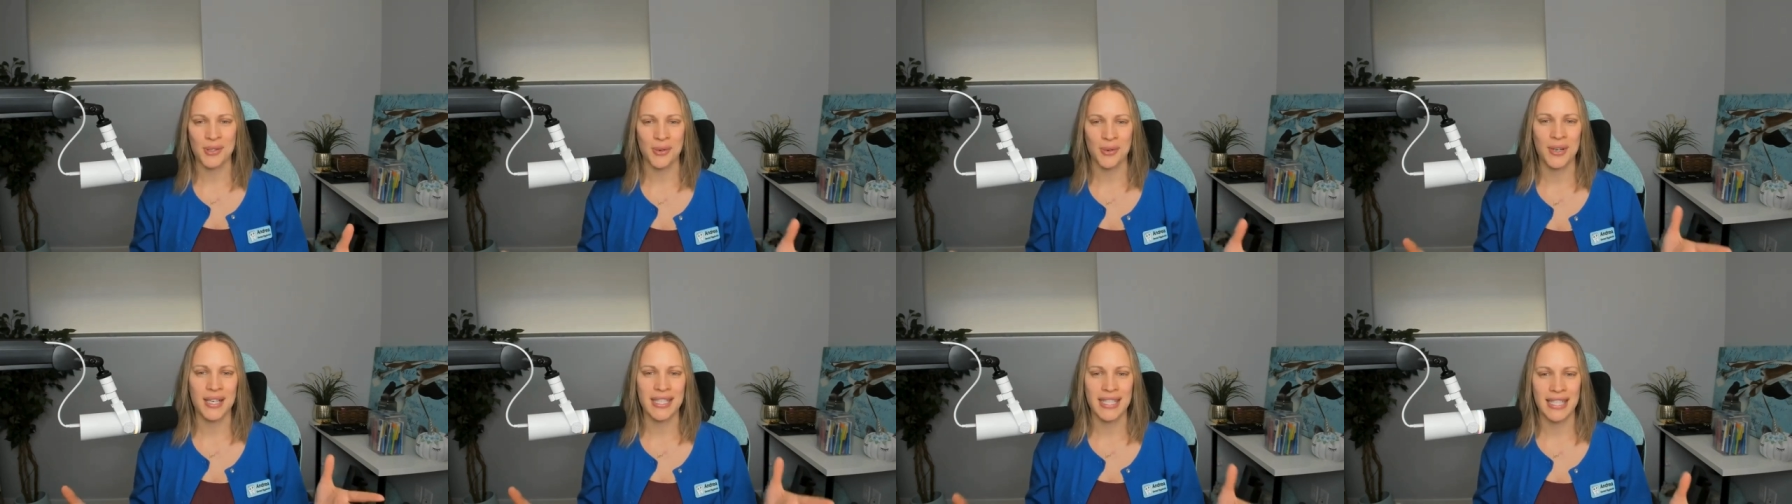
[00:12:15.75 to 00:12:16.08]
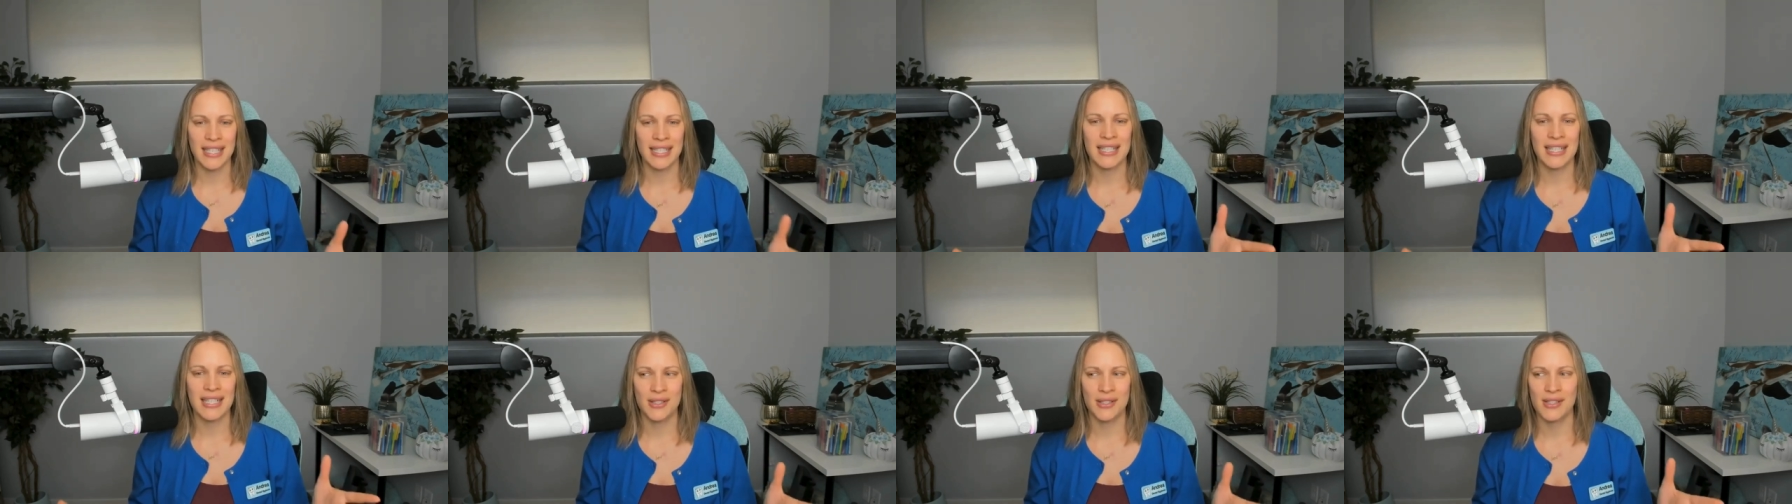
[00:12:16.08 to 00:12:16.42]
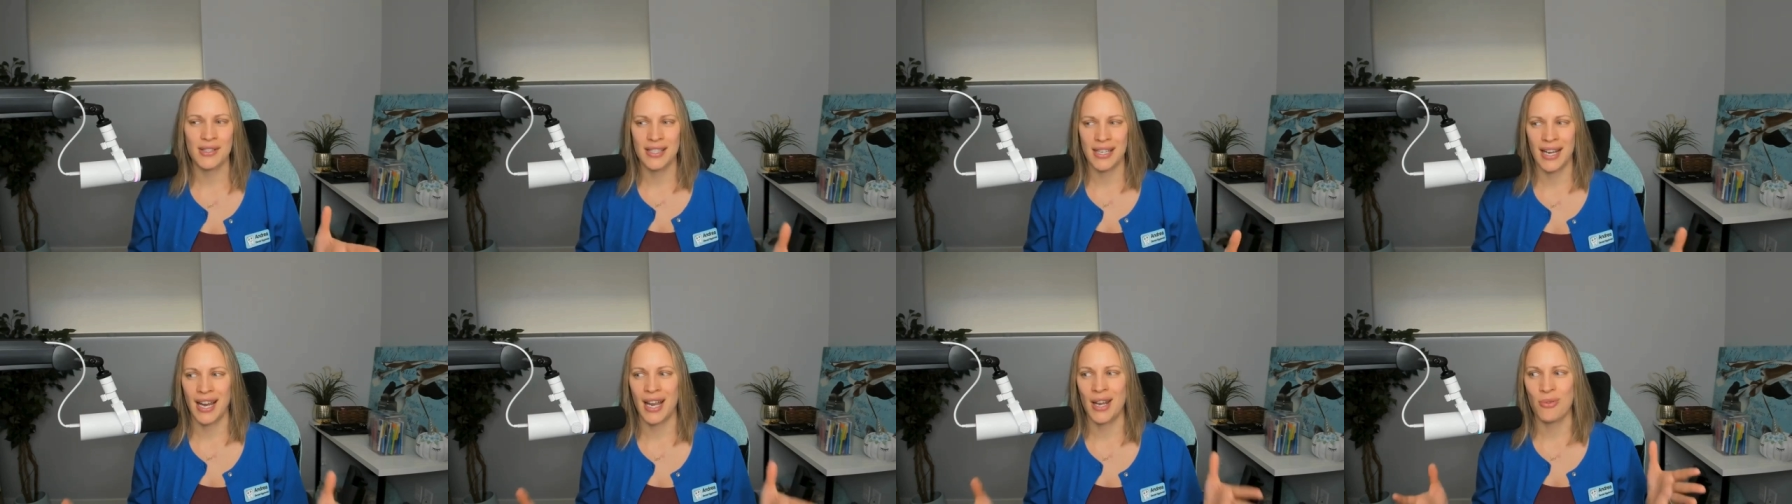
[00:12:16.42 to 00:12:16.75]
or I didn't
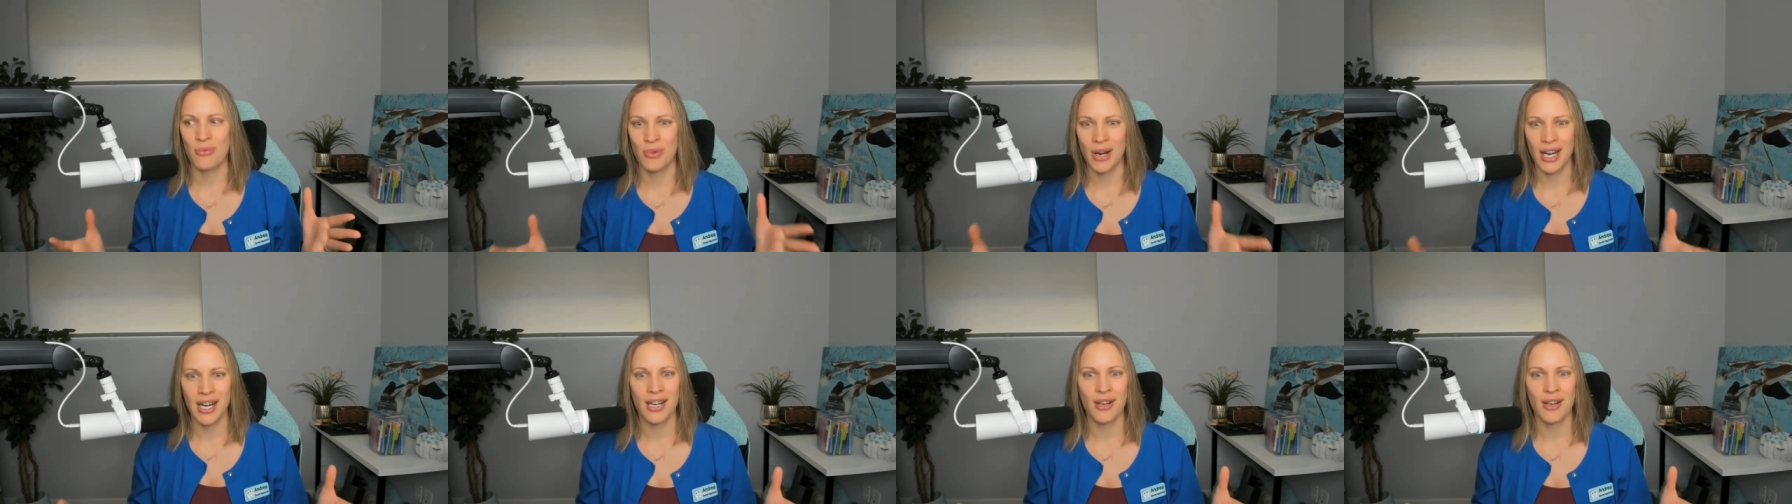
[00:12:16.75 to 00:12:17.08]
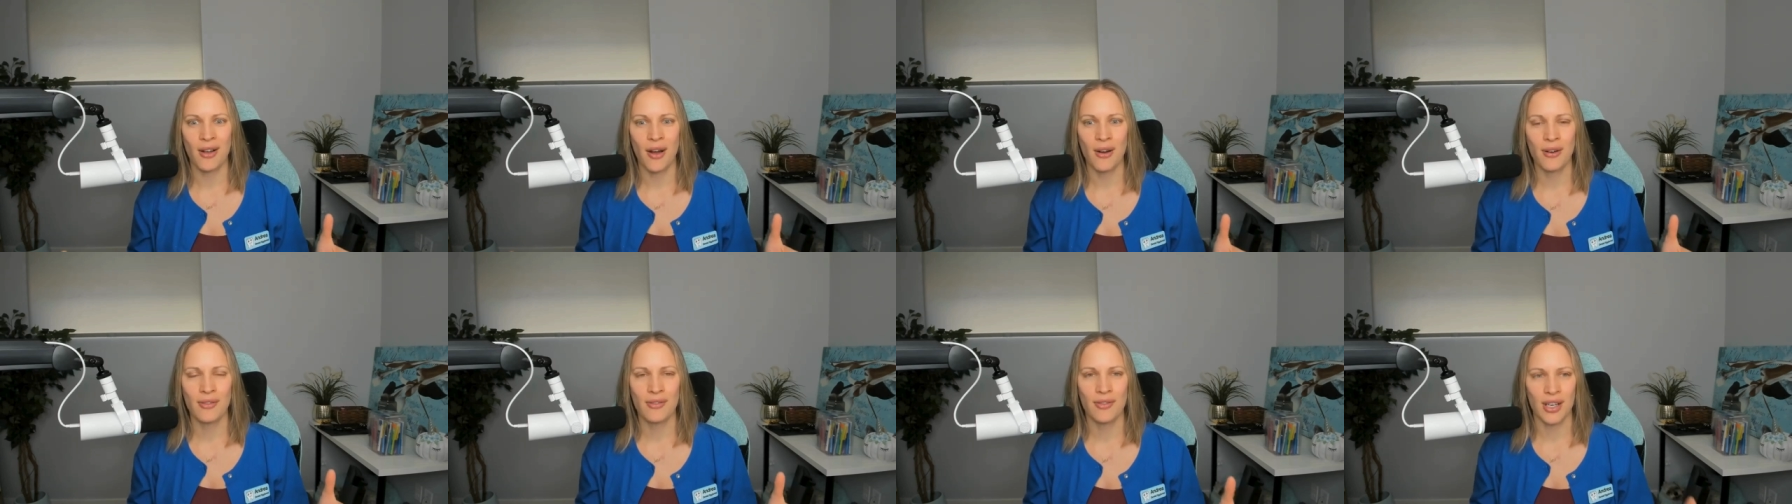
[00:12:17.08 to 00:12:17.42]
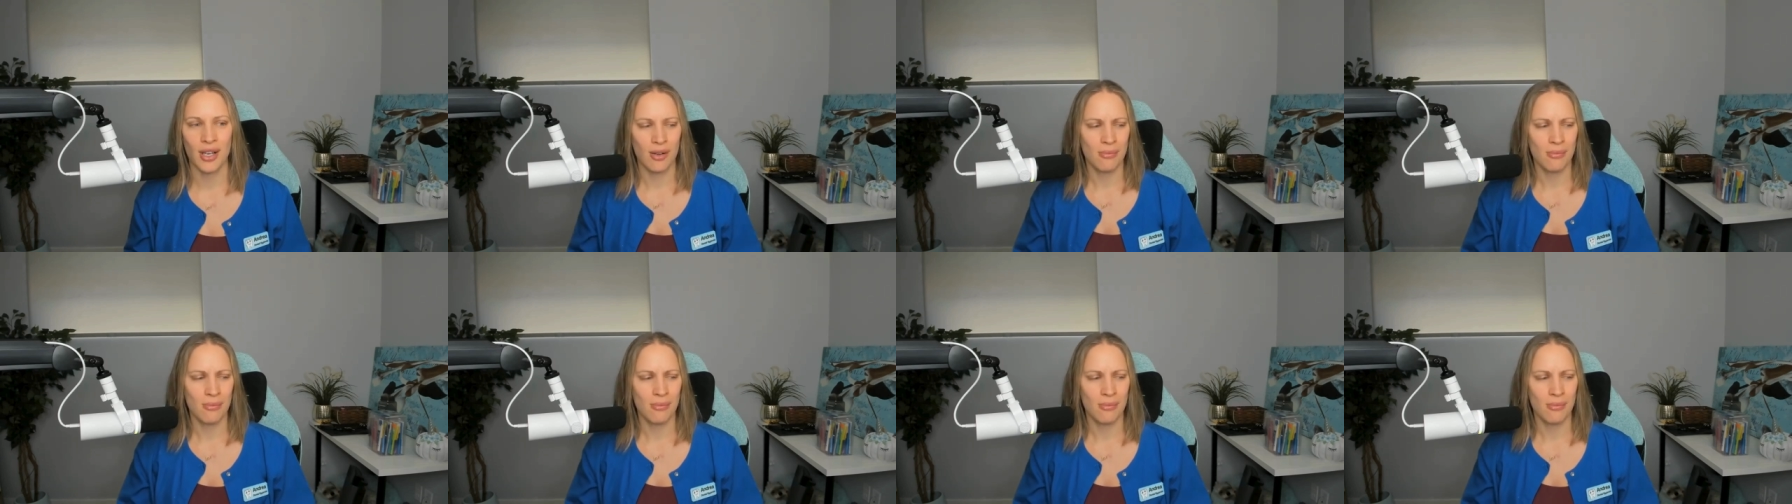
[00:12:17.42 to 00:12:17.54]
understand radiography.